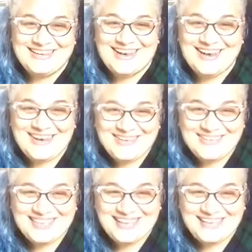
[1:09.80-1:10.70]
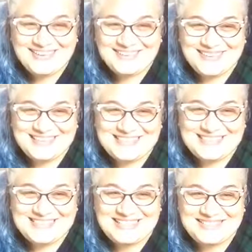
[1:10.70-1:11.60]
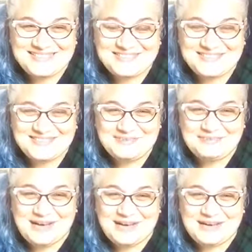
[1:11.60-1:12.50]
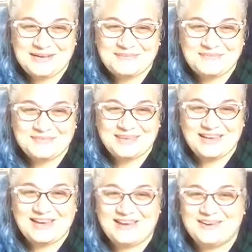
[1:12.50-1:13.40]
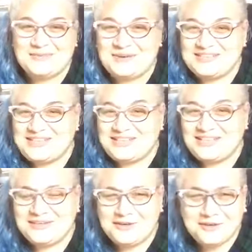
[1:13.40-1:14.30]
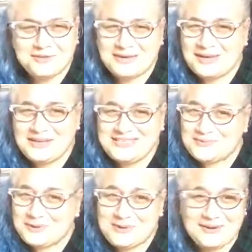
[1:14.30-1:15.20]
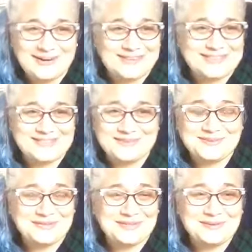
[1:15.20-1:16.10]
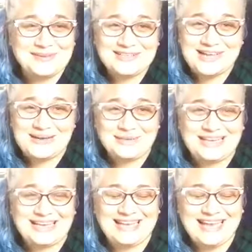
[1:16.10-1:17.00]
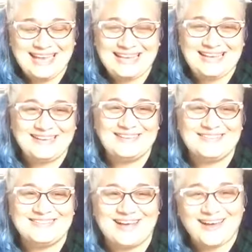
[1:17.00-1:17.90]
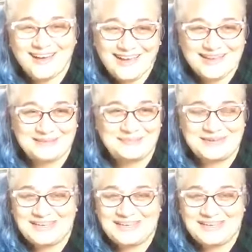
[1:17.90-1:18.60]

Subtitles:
Oh, thank you. Great to see you. Oh, Martina, it's recorded, so you can come in any time.